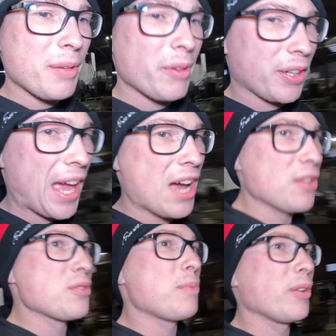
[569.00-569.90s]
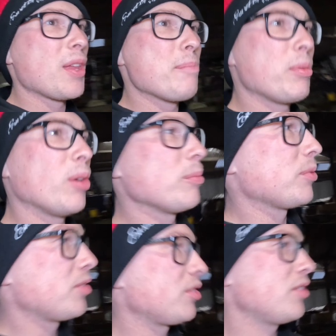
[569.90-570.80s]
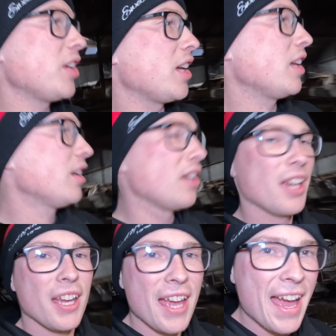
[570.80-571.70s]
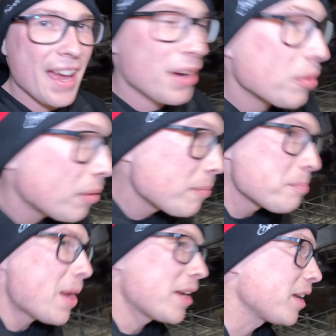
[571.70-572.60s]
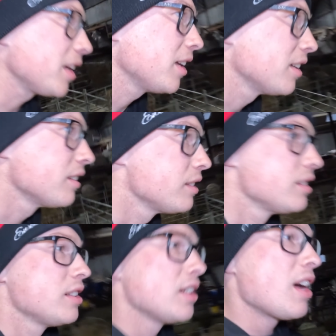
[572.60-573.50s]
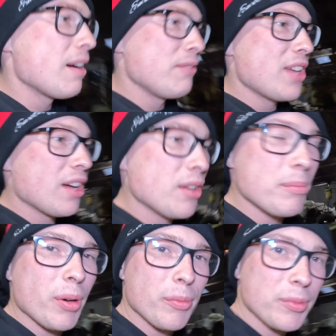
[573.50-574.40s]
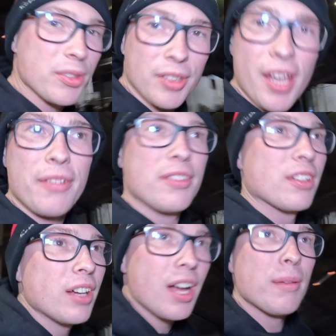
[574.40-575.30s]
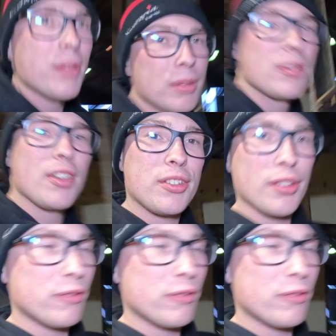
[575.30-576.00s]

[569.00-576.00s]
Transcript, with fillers: a little bit of count upon their bums to see how many have yellow bums and left to lamb. There's